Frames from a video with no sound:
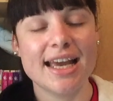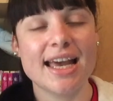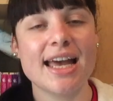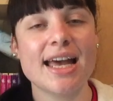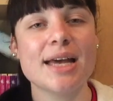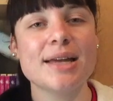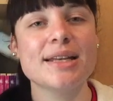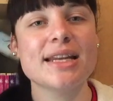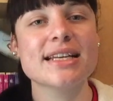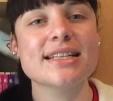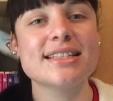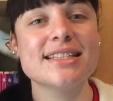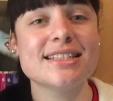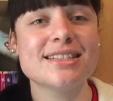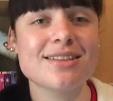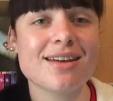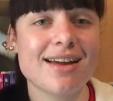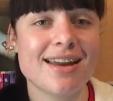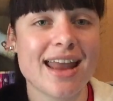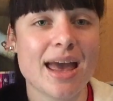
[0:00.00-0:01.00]
Next is
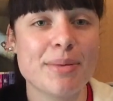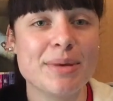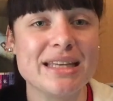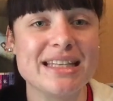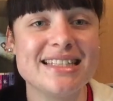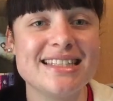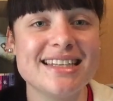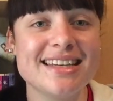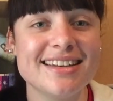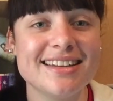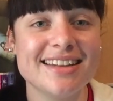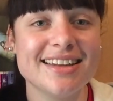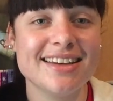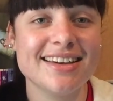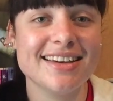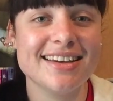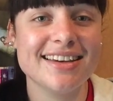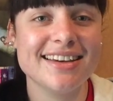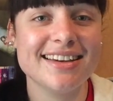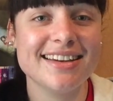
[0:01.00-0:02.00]
Dynamic
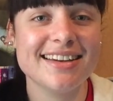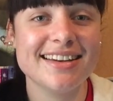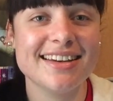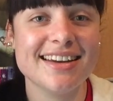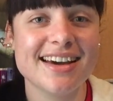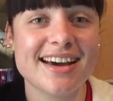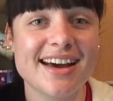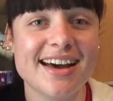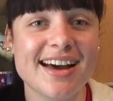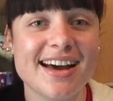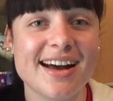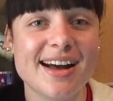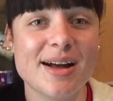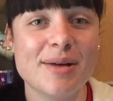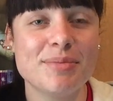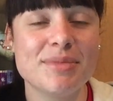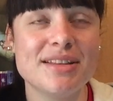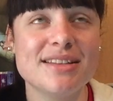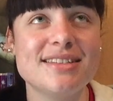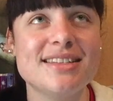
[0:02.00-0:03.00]
Dylan.
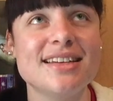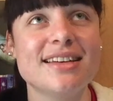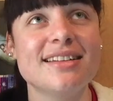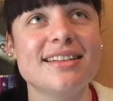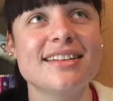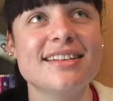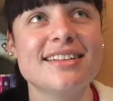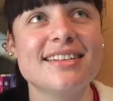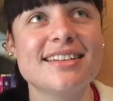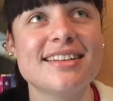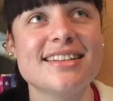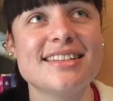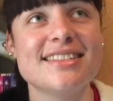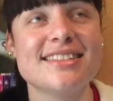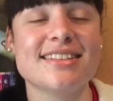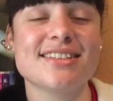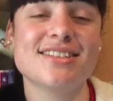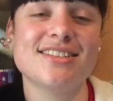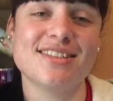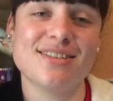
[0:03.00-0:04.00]
Dylan is
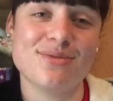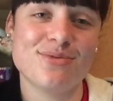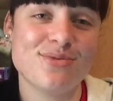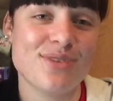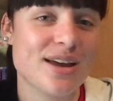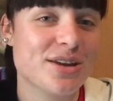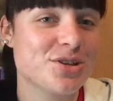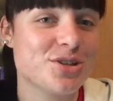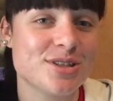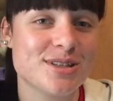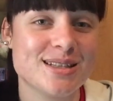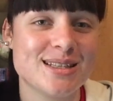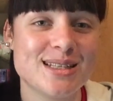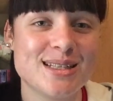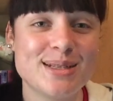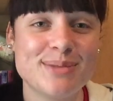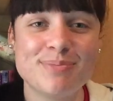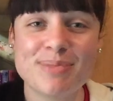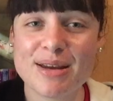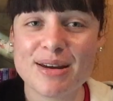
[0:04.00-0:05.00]
such an infectious
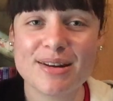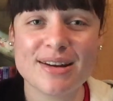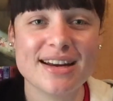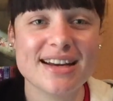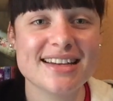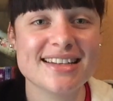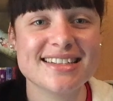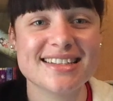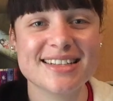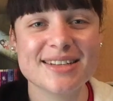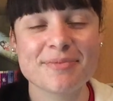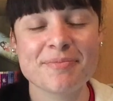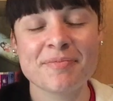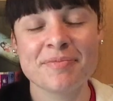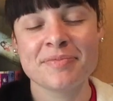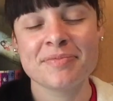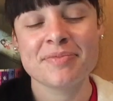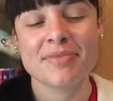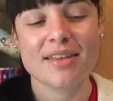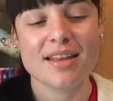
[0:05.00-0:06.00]
spirit
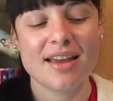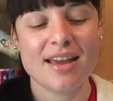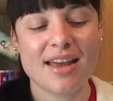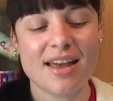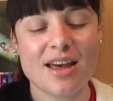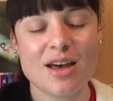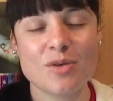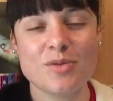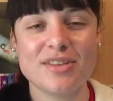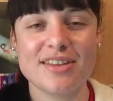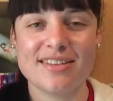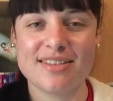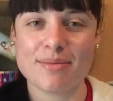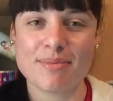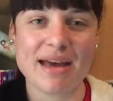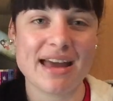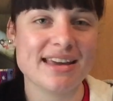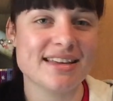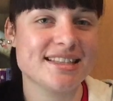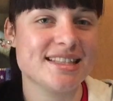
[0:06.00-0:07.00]
within the
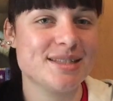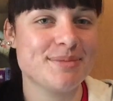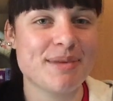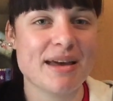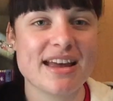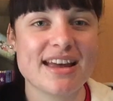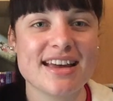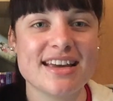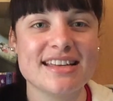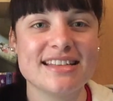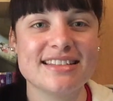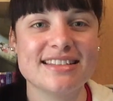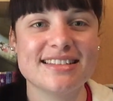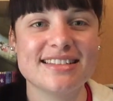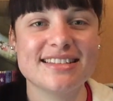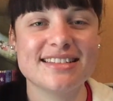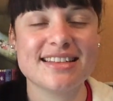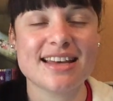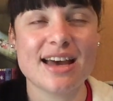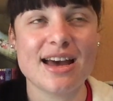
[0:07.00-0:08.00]
manga
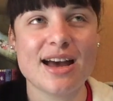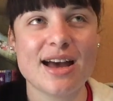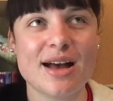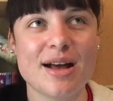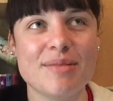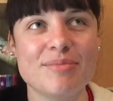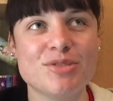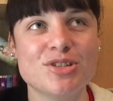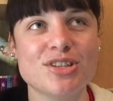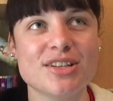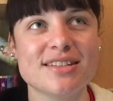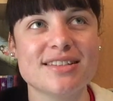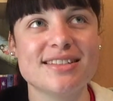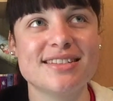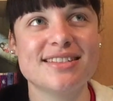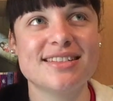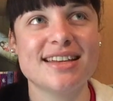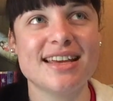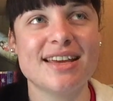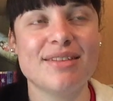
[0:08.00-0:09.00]
space,
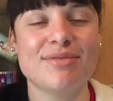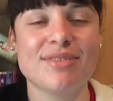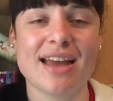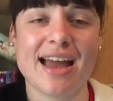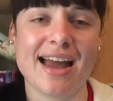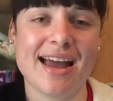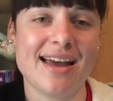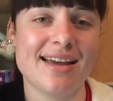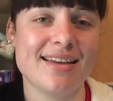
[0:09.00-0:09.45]
just in the